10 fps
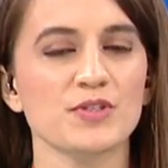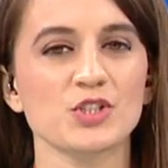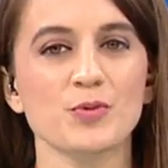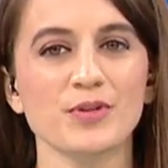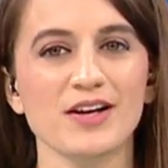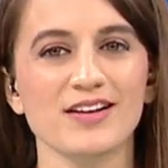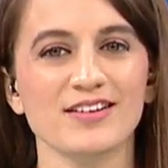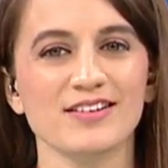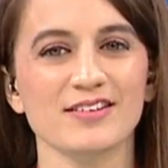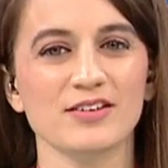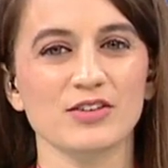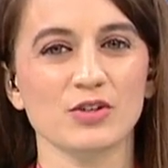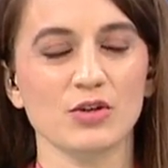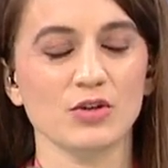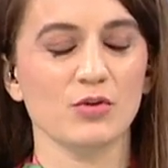Mister Gupta, uh,
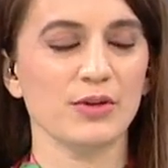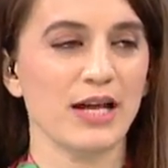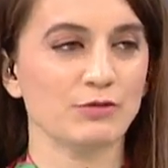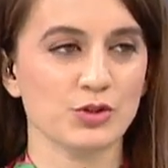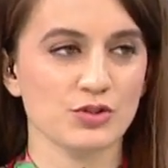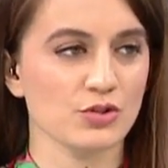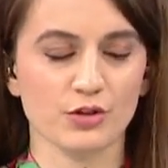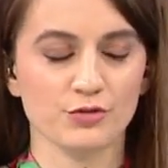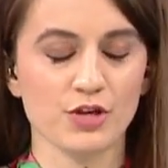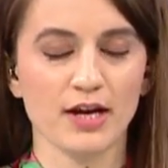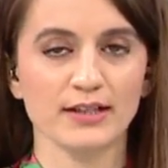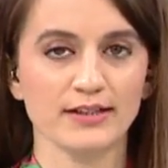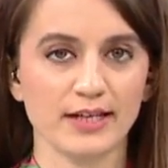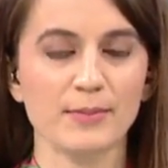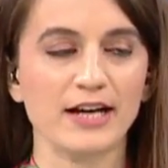you, you know, we'll have to sort of try and get